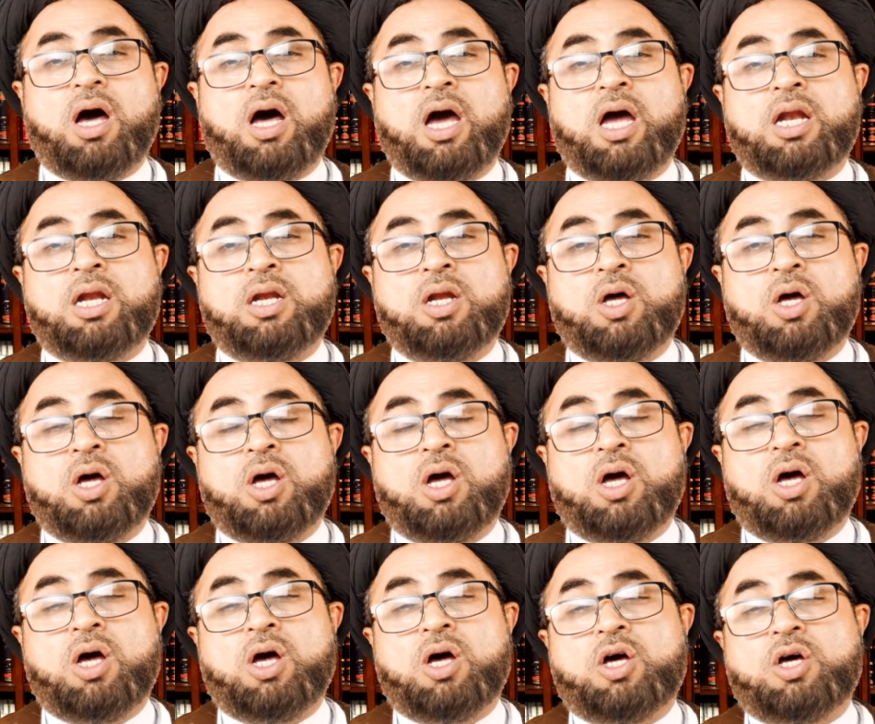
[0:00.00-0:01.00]
and
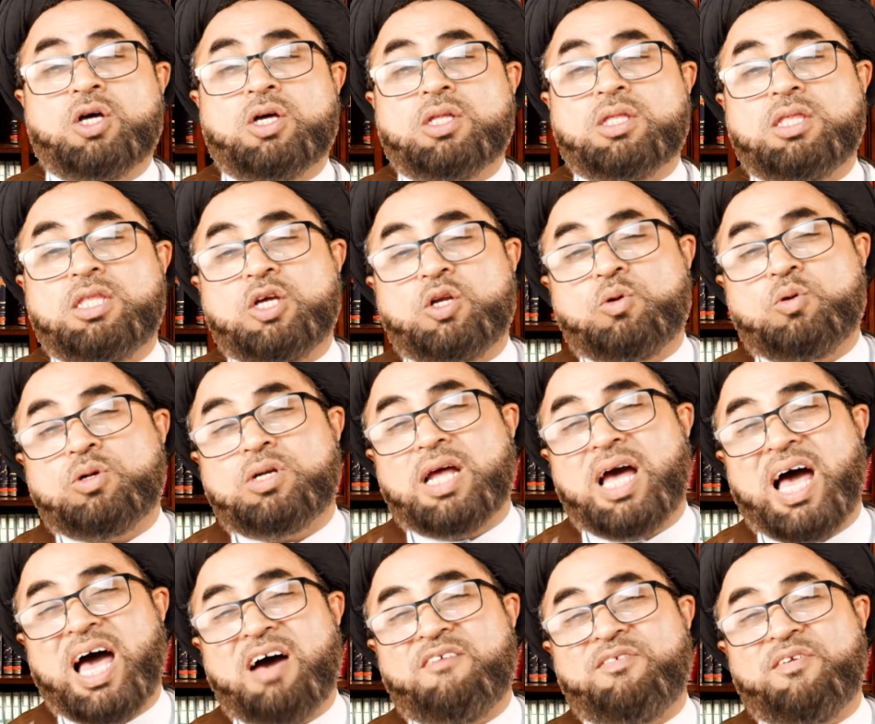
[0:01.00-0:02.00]
they don't
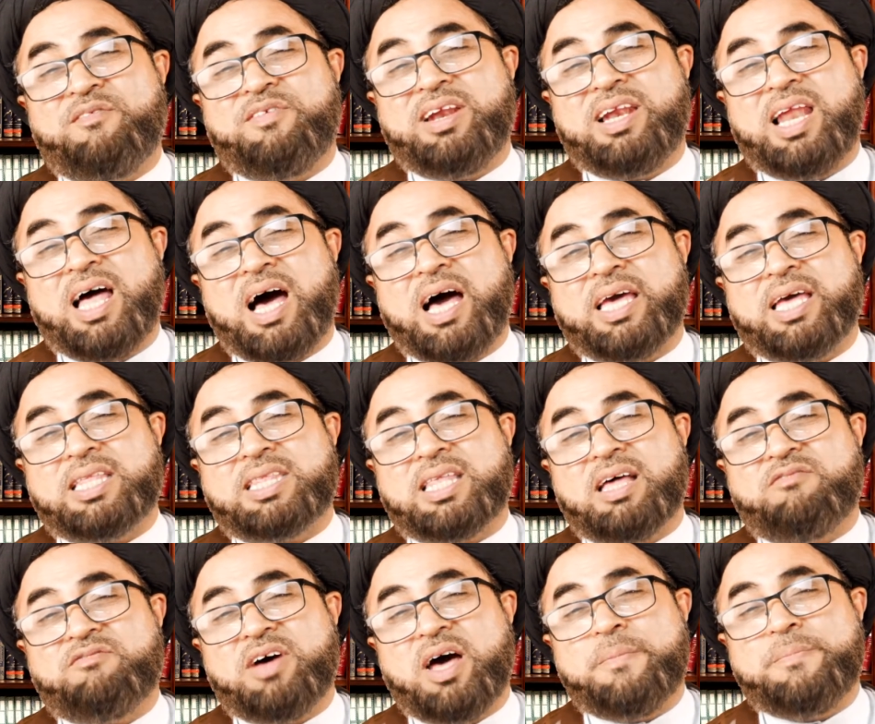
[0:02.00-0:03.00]
have a wilayat
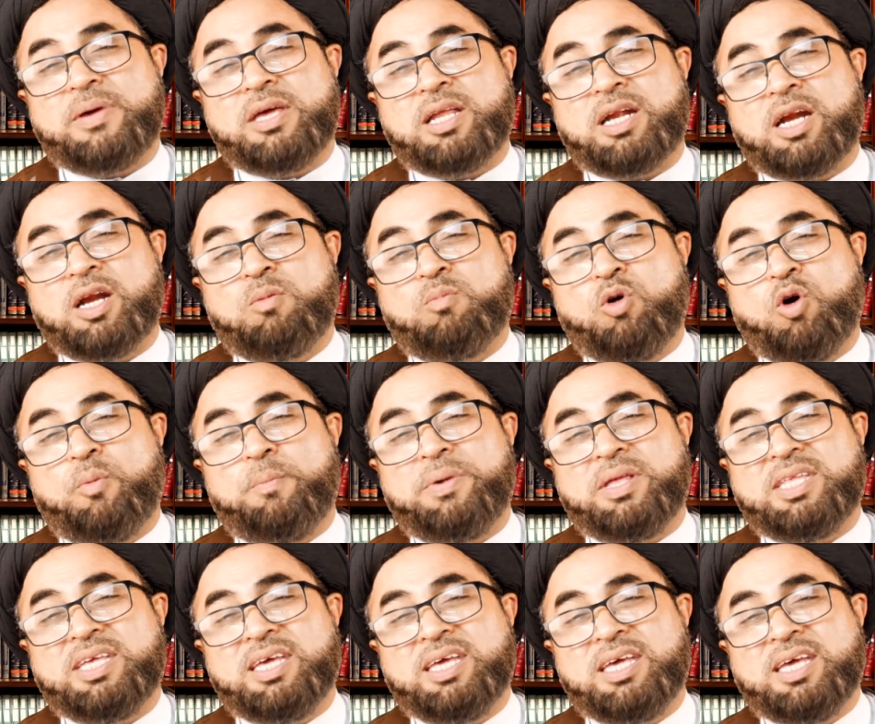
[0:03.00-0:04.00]
of Amir
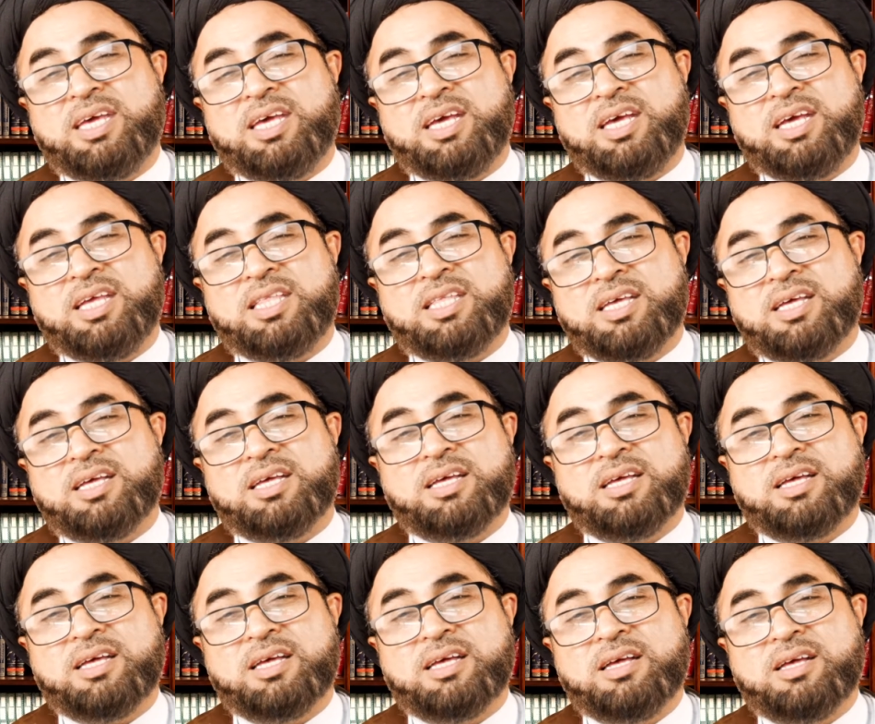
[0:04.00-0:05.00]
al-Mu'mineen.
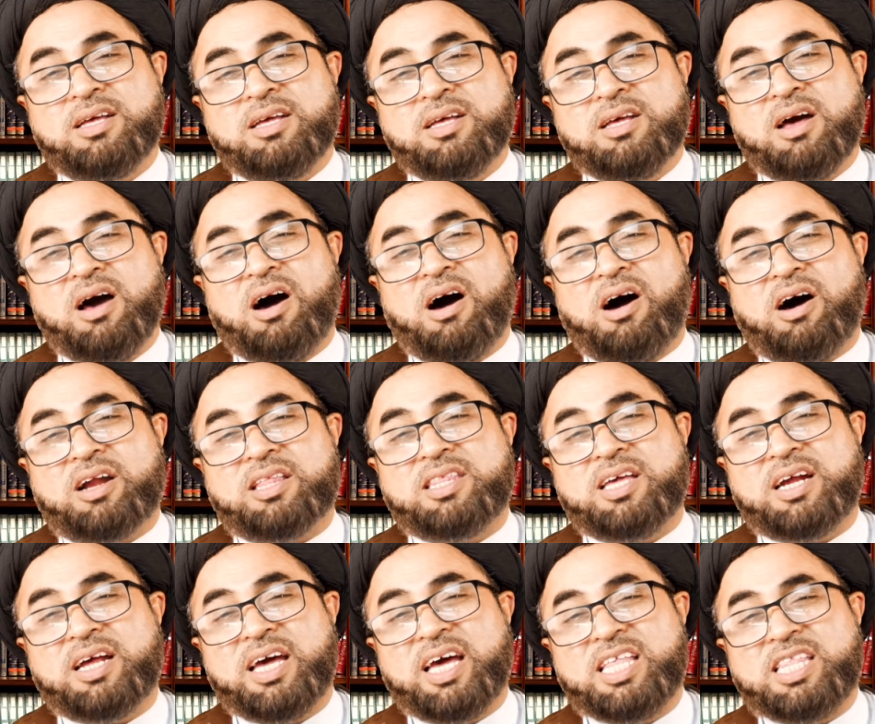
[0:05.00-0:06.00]
Are
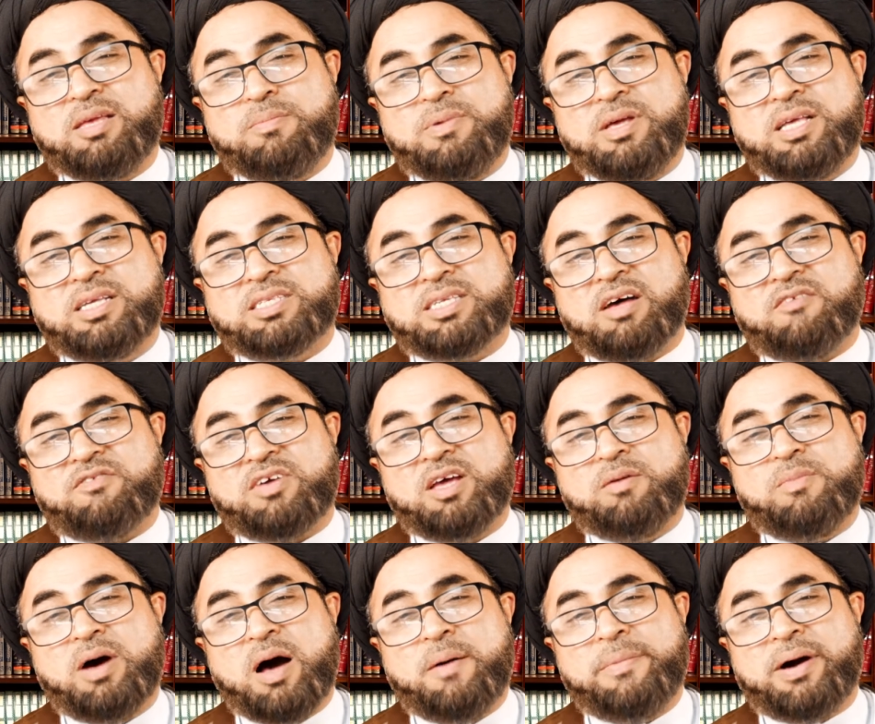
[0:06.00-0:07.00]
there enemies of
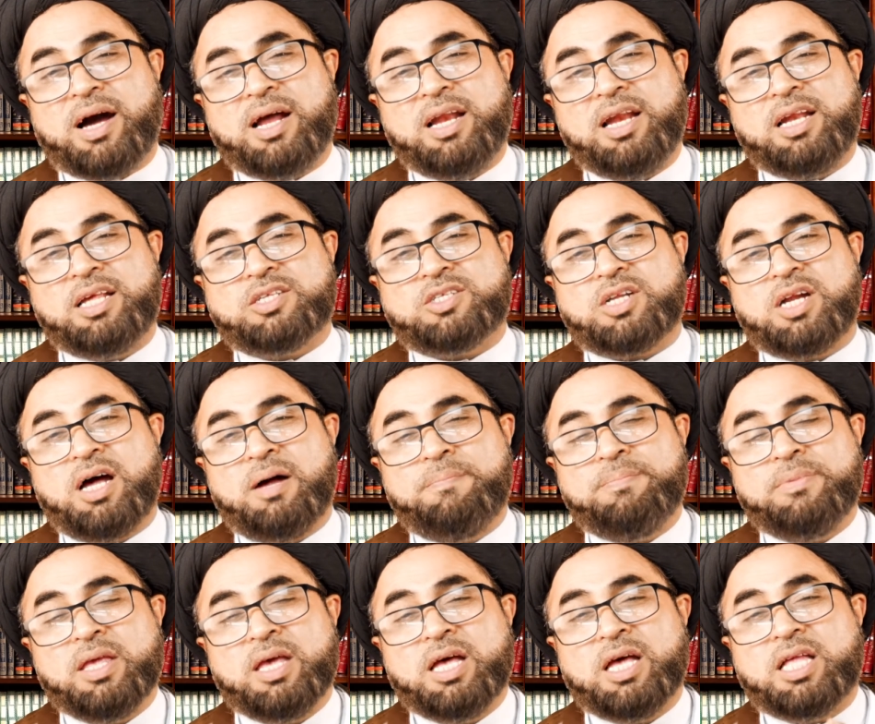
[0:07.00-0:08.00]
Imam Ali
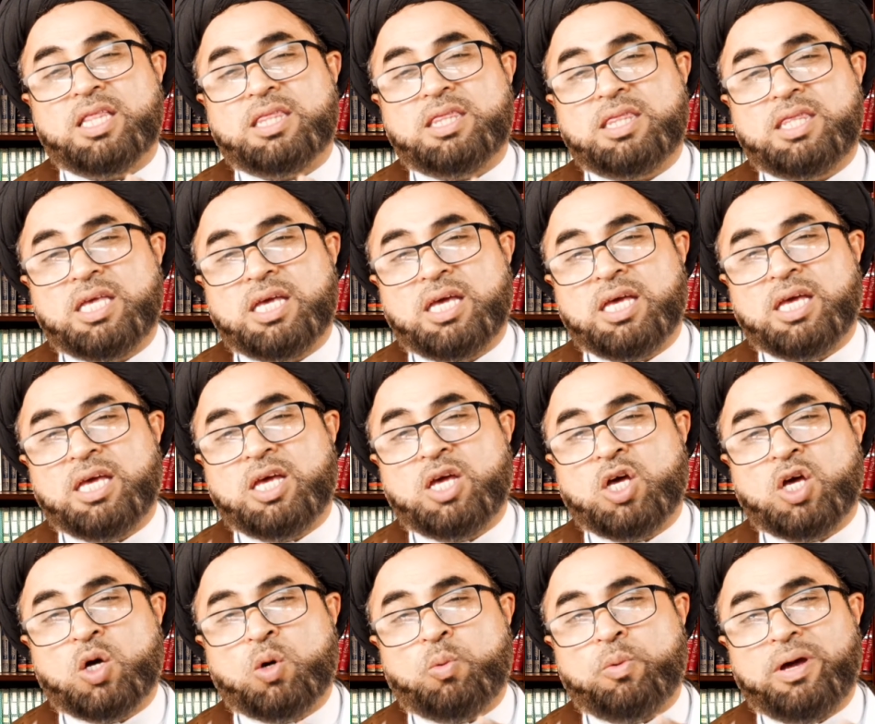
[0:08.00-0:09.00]
al-Islam?
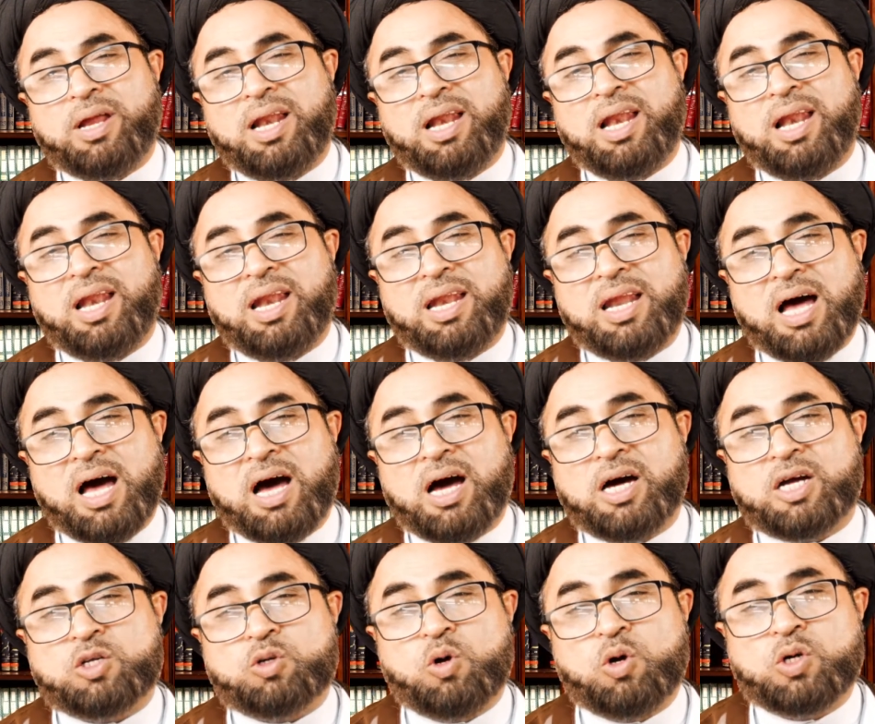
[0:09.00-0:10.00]
They will
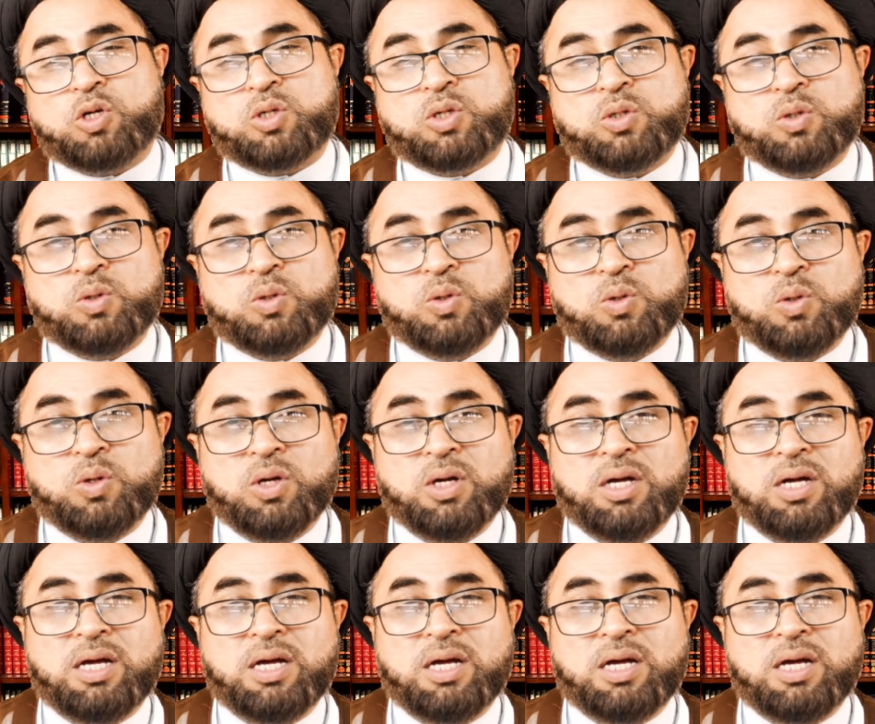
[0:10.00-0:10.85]
not going to